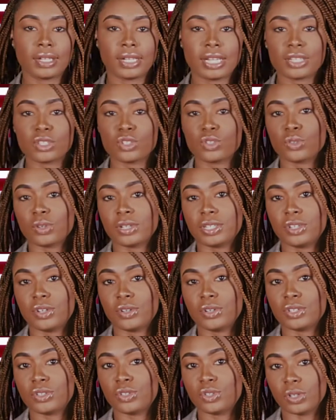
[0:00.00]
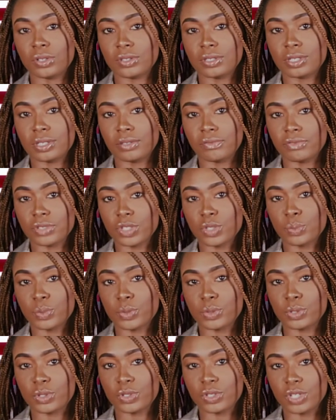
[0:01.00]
Let's join Eunice Johnson for sports